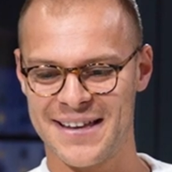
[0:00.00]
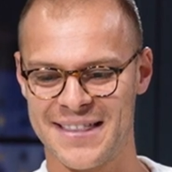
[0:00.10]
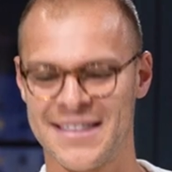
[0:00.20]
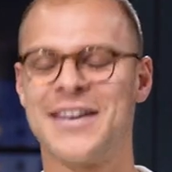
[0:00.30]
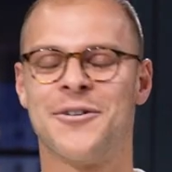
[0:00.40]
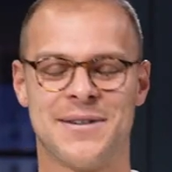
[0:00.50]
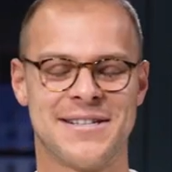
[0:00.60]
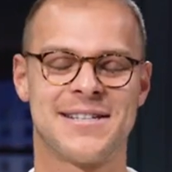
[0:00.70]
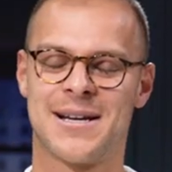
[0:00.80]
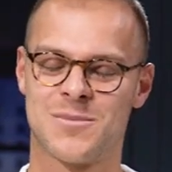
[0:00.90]
there
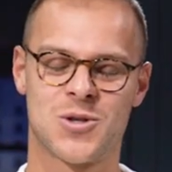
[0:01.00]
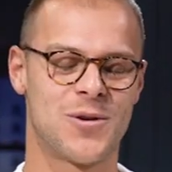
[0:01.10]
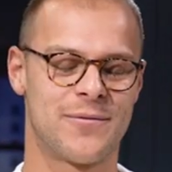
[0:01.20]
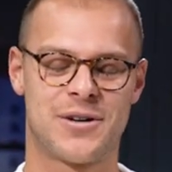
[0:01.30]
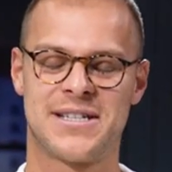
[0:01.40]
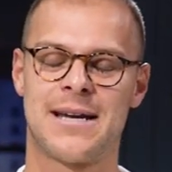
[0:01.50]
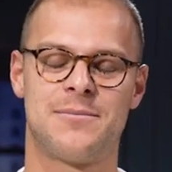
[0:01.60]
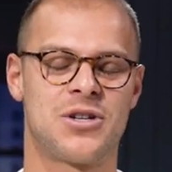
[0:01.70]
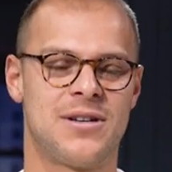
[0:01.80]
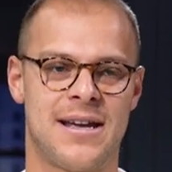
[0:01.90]
is some sort of
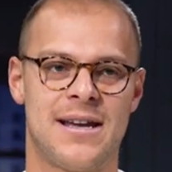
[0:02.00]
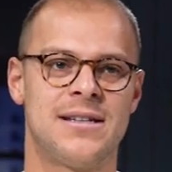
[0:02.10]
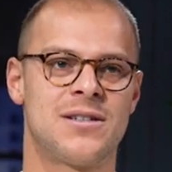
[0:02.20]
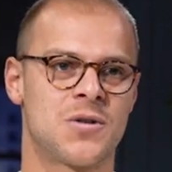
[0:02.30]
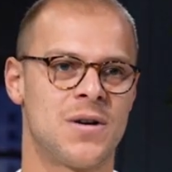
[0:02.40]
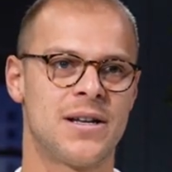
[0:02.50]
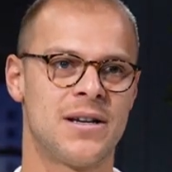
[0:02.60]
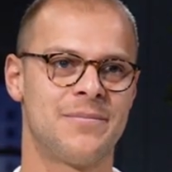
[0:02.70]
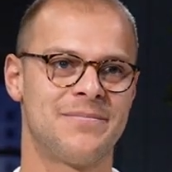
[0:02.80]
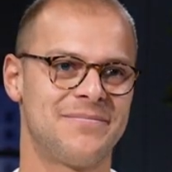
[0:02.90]
redemption he's trying
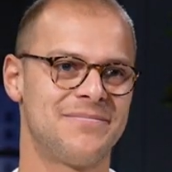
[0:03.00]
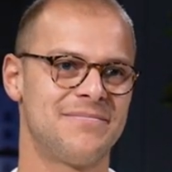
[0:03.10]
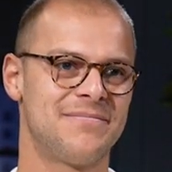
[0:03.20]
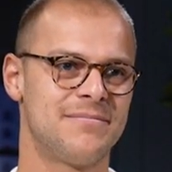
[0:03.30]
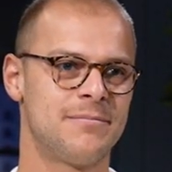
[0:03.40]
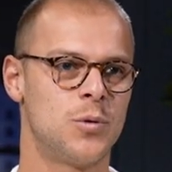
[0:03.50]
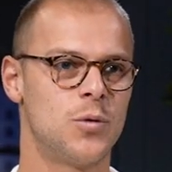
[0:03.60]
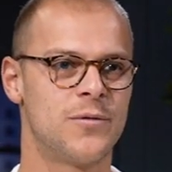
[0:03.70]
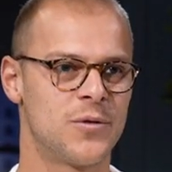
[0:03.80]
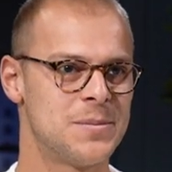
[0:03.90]
to
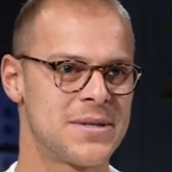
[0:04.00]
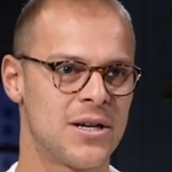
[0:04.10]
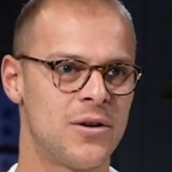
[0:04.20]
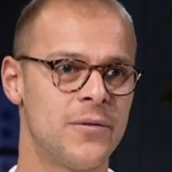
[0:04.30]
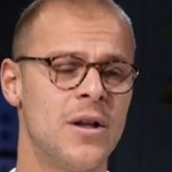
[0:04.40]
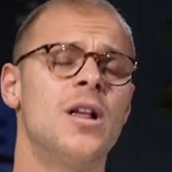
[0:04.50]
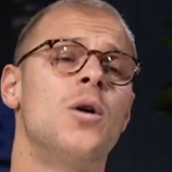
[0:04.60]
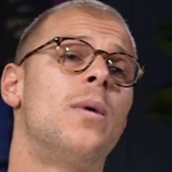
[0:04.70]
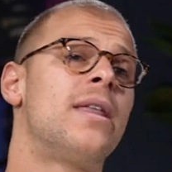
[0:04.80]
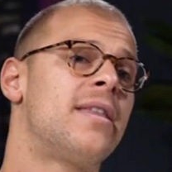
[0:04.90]
pull for himself.
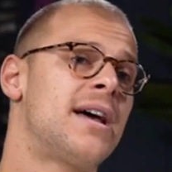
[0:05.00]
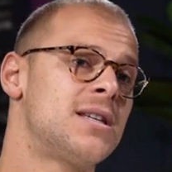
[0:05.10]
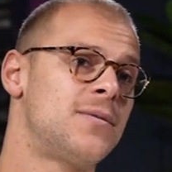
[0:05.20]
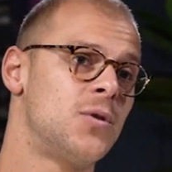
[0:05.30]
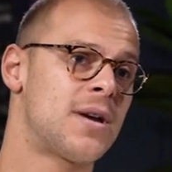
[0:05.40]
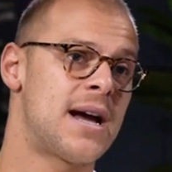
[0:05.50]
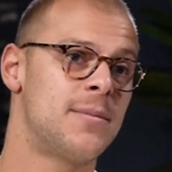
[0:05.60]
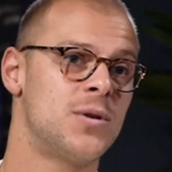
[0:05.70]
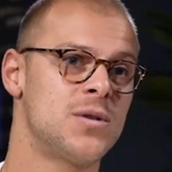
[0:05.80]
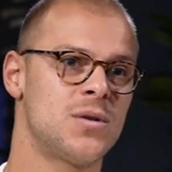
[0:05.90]
Whether that is for
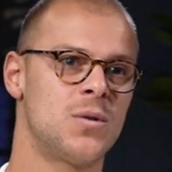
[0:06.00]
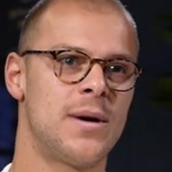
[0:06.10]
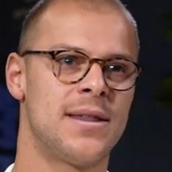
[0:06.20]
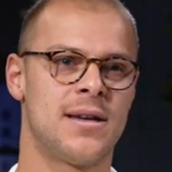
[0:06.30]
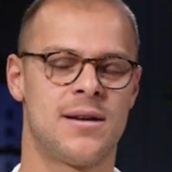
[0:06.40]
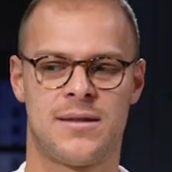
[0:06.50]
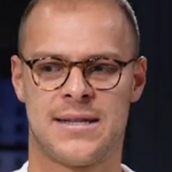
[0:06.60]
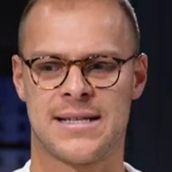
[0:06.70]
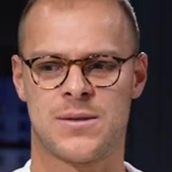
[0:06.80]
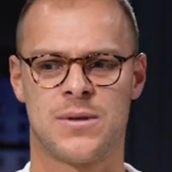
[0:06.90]
cameras or whether
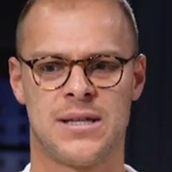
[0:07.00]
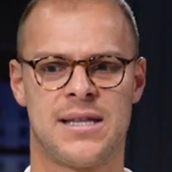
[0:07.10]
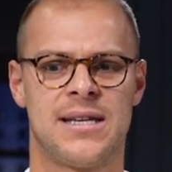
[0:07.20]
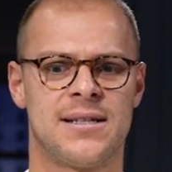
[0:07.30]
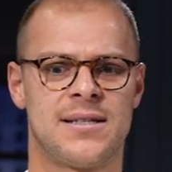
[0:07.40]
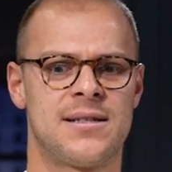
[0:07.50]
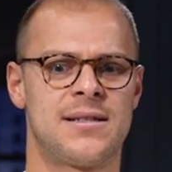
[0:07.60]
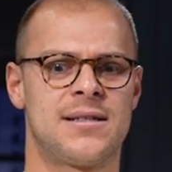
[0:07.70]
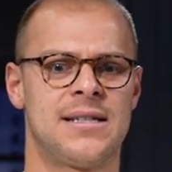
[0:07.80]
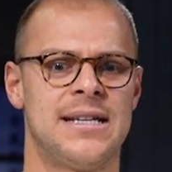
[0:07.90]
that's what he
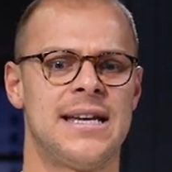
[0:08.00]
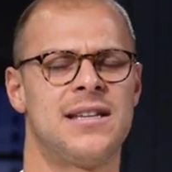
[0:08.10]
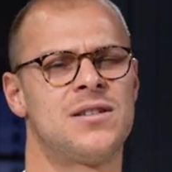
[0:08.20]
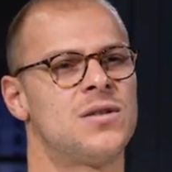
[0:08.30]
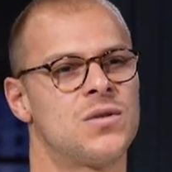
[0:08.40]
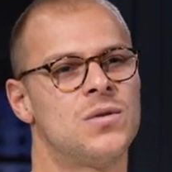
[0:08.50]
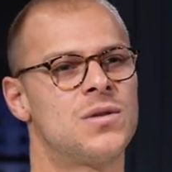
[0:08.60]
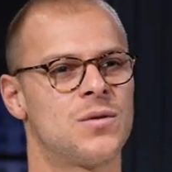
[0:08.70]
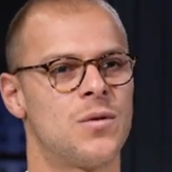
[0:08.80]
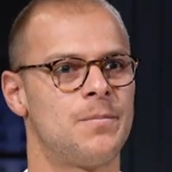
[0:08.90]
thinks he needs to do
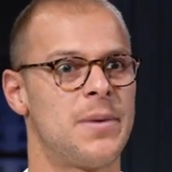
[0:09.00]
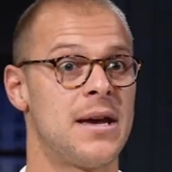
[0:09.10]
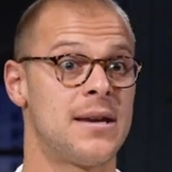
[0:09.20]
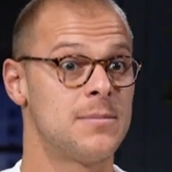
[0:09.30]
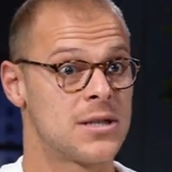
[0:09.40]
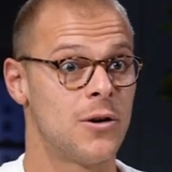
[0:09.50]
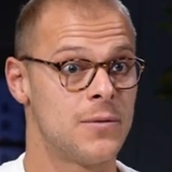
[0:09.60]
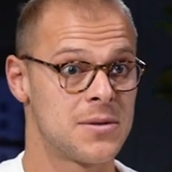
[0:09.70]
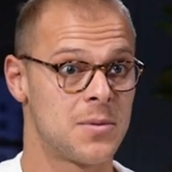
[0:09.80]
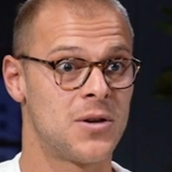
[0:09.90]
to repair himself
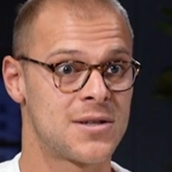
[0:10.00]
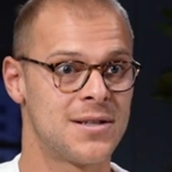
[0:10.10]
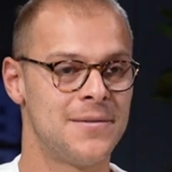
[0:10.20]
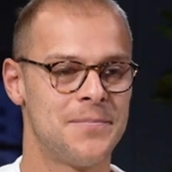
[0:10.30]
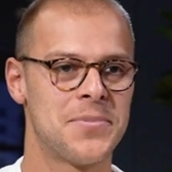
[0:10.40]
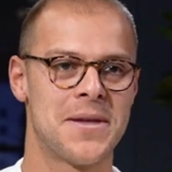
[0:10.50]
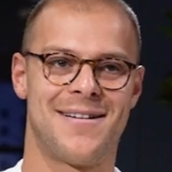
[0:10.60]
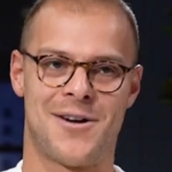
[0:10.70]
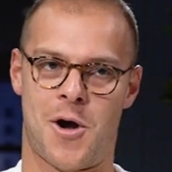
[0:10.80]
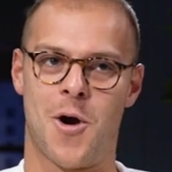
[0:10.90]
as a person,
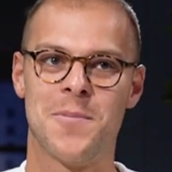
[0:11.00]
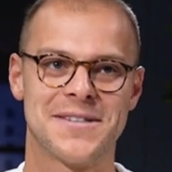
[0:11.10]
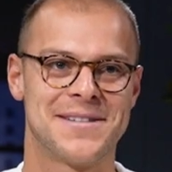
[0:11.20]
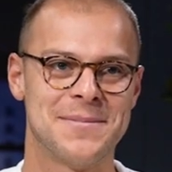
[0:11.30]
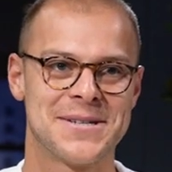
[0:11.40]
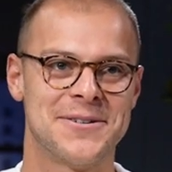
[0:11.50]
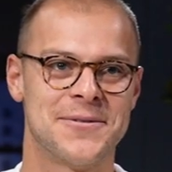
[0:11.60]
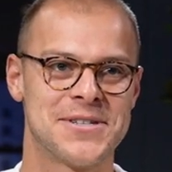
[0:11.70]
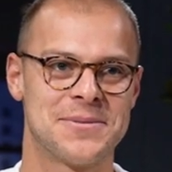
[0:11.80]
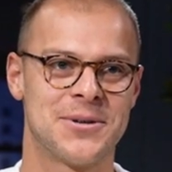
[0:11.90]
I hope it's himself
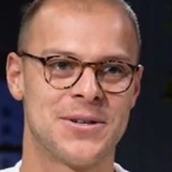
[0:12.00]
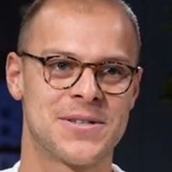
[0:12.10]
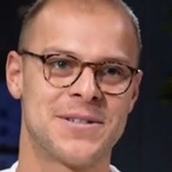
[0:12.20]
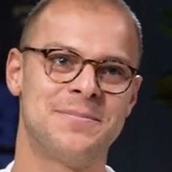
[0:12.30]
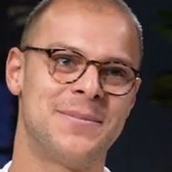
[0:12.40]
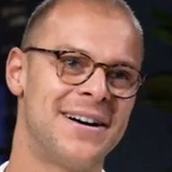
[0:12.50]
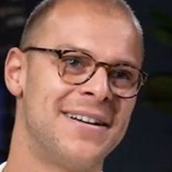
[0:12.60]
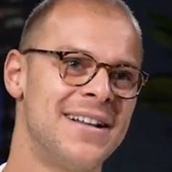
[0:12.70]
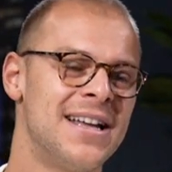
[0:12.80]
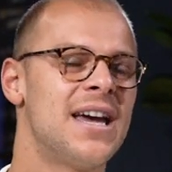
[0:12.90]
as a person,
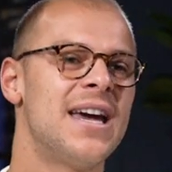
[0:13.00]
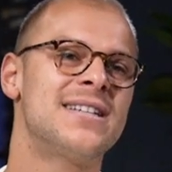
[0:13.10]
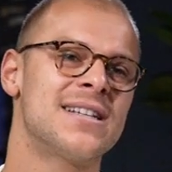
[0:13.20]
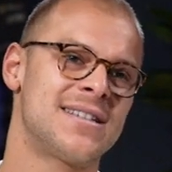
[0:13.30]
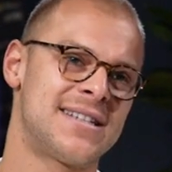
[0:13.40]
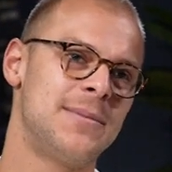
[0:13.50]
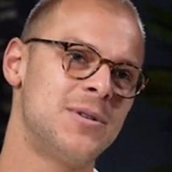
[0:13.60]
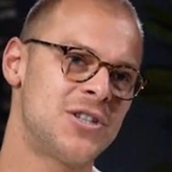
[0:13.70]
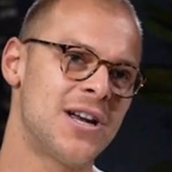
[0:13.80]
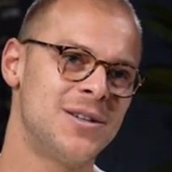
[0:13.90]
but it doesn't seem
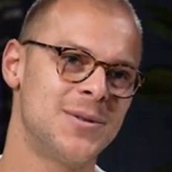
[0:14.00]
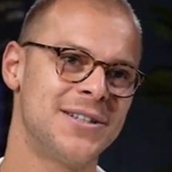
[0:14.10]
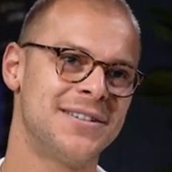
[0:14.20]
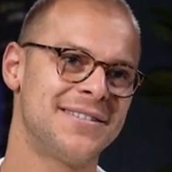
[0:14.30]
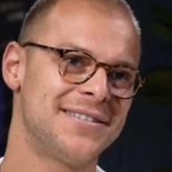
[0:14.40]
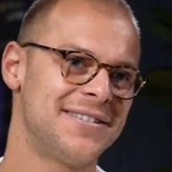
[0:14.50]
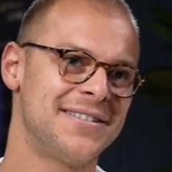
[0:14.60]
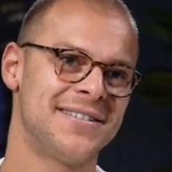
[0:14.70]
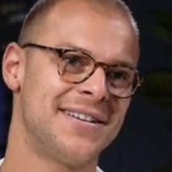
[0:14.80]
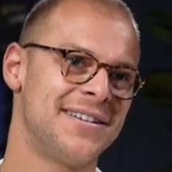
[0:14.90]
as genuine
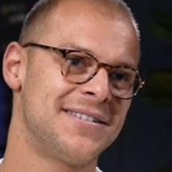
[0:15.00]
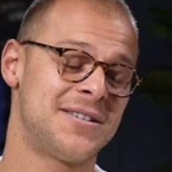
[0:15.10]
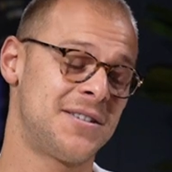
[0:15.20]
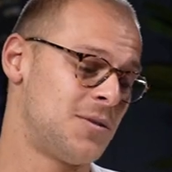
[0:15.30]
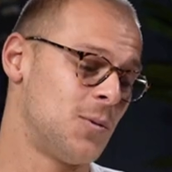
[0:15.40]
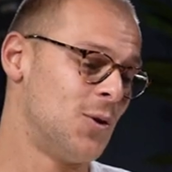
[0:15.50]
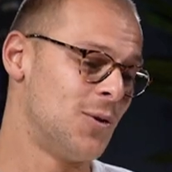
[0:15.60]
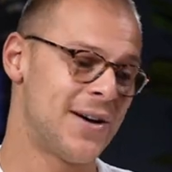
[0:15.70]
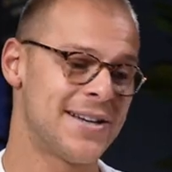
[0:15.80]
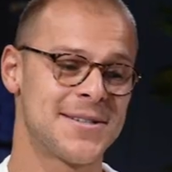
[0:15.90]
to all
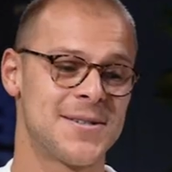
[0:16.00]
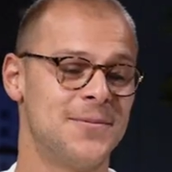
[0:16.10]
of us